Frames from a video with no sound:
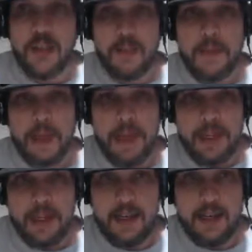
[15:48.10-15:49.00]
and like
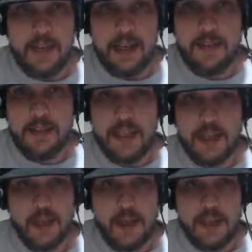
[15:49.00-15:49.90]
Dave said
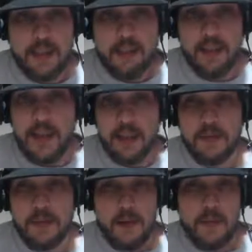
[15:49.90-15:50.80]
as well, I think Pac
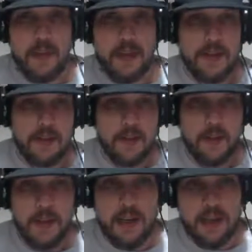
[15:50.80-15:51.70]
picks up the
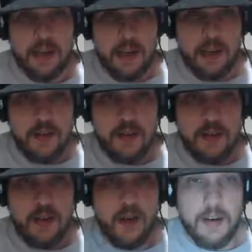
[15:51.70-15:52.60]
win
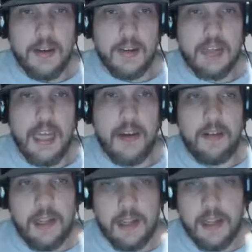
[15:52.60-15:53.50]
on
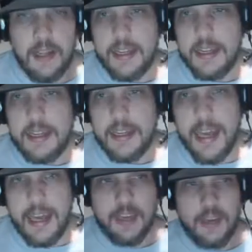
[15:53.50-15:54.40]
Saturday
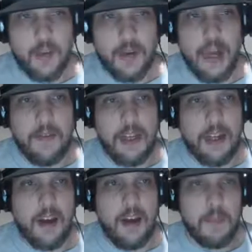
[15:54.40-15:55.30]
night. We have the
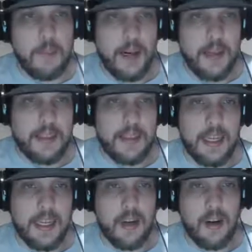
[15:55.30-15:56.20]
Young Bucks
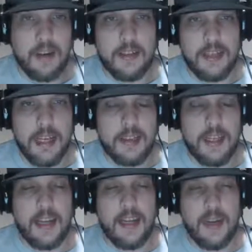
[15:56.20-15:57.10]
taking on
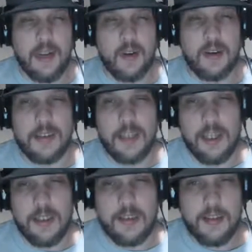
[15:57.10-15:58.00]
Santana and
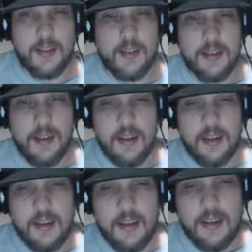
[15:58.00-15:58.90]
Ortiz.
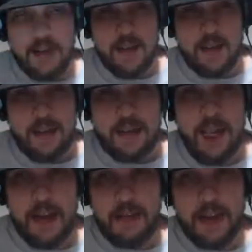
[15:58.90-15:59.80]
Dave, do the